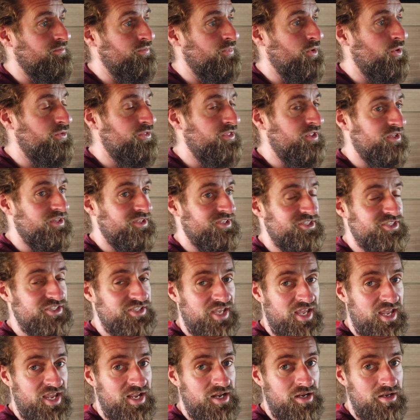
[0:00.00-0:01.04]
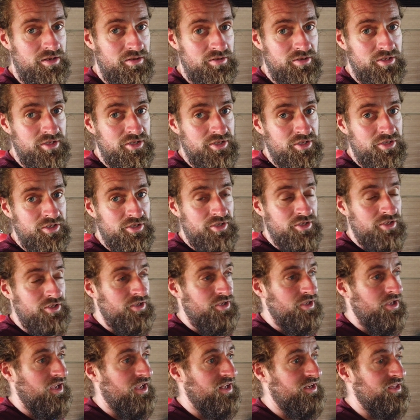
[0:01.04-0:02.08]
both in the scale
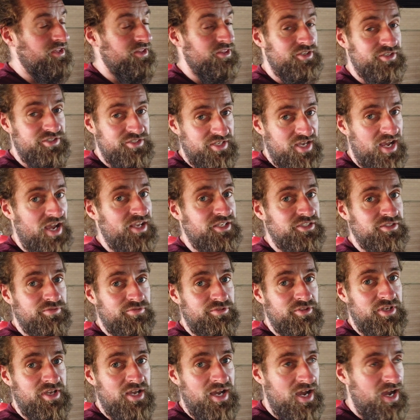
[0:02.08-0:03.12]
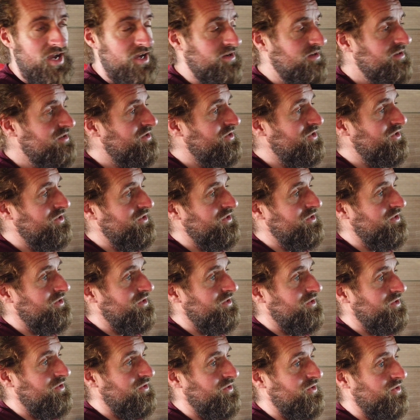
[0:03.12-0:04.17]
and in the size of the car,
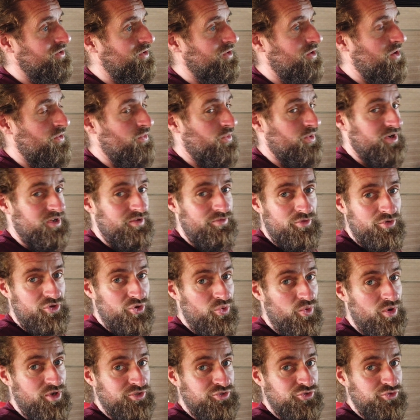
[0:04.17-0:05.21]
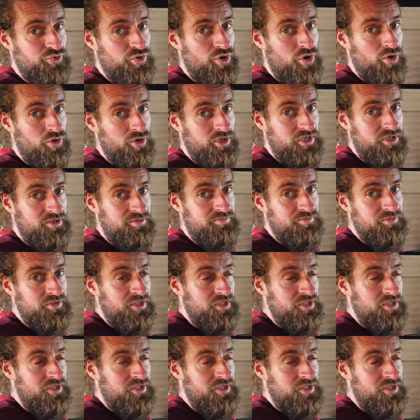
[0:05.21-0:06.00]
or whatever you want to call it.